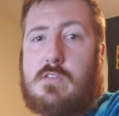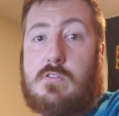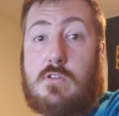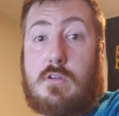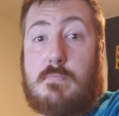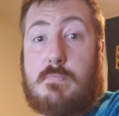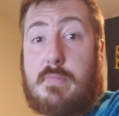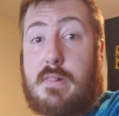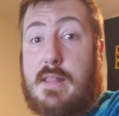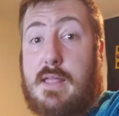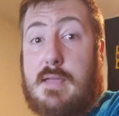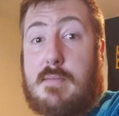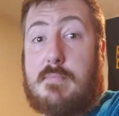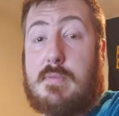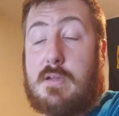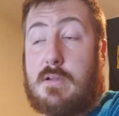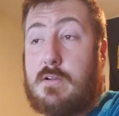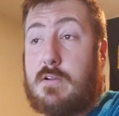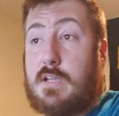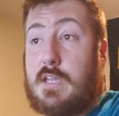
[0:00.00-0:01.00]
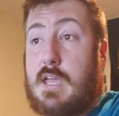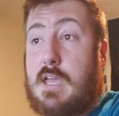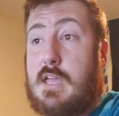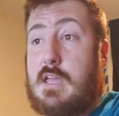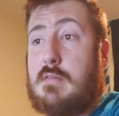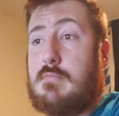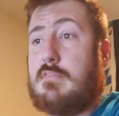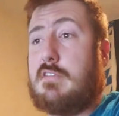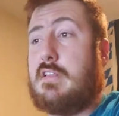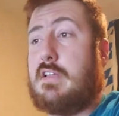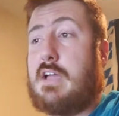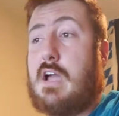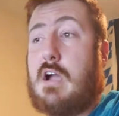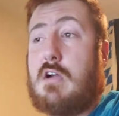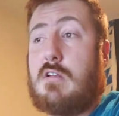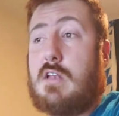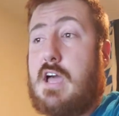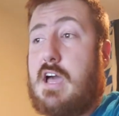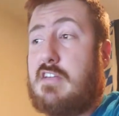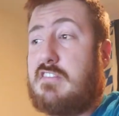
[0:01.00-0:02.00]
You can play bigger games. Like our
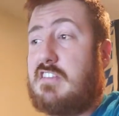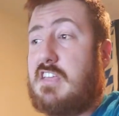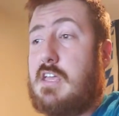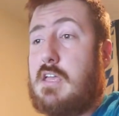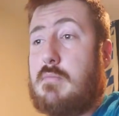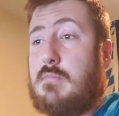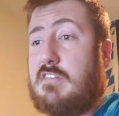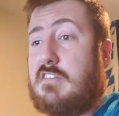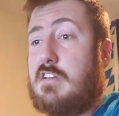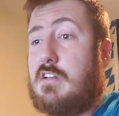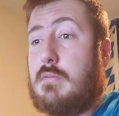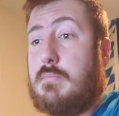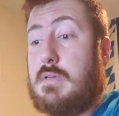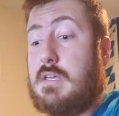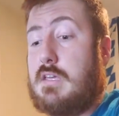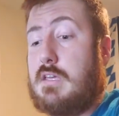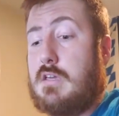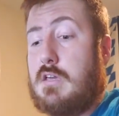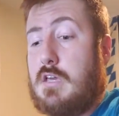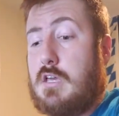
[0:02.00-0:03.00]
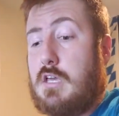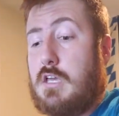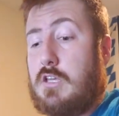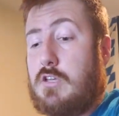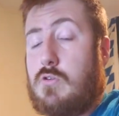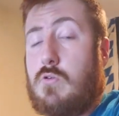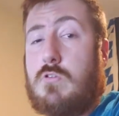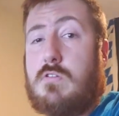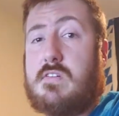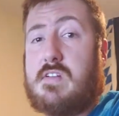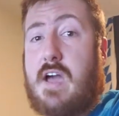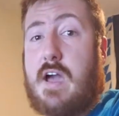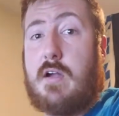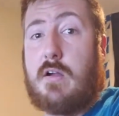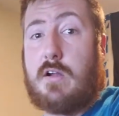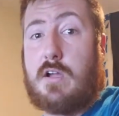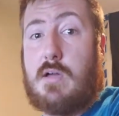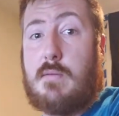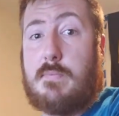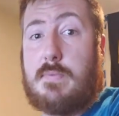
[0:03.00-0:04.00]
last game is going to be your entire
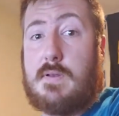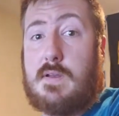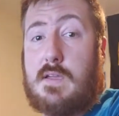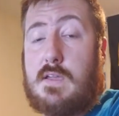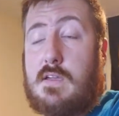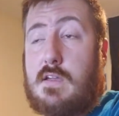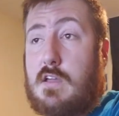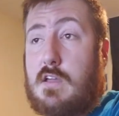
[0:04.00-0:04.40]
company.